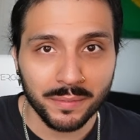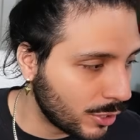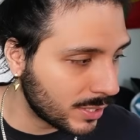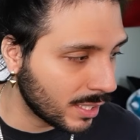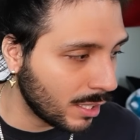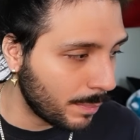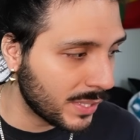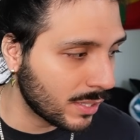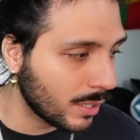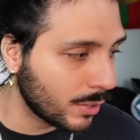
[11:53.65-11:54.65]
Dressing up
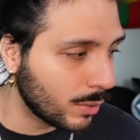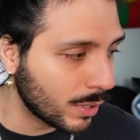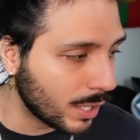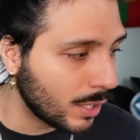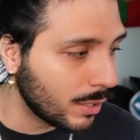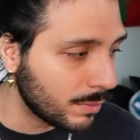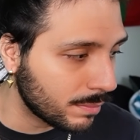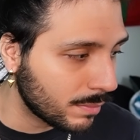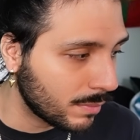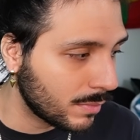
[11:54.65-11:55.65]
as a little girl
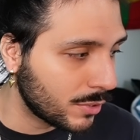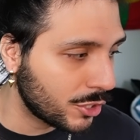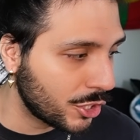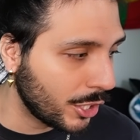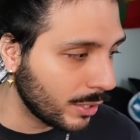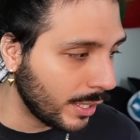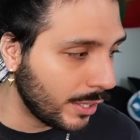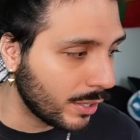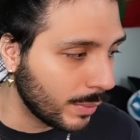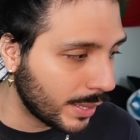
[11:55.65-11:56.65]

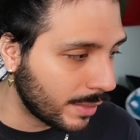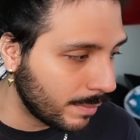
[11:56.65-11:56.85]
cheerleader with